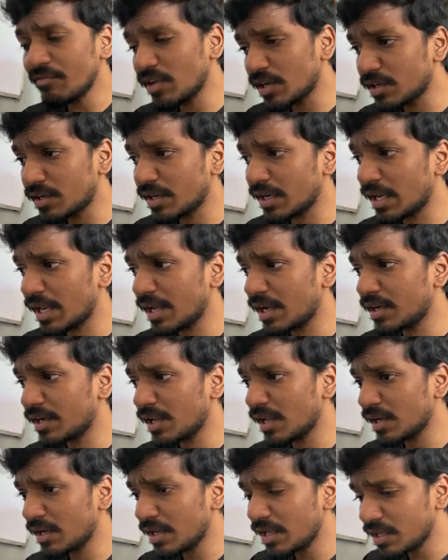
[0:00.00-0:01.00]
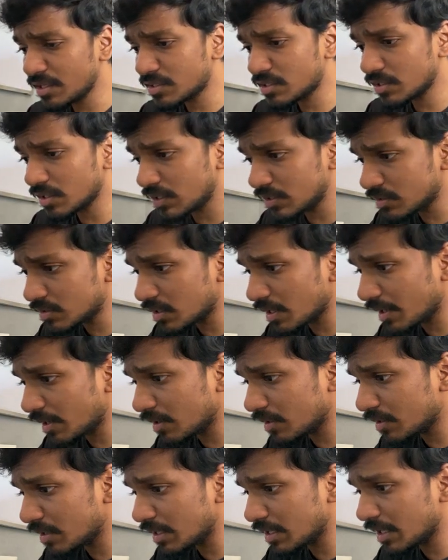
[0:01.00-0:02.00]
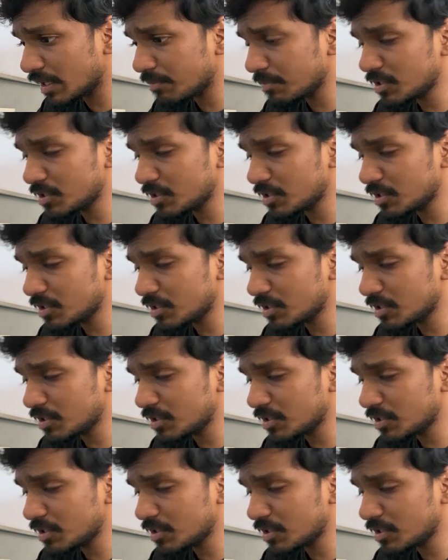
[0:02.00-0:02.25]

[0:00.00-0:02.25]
entry like nearly it's it's like let me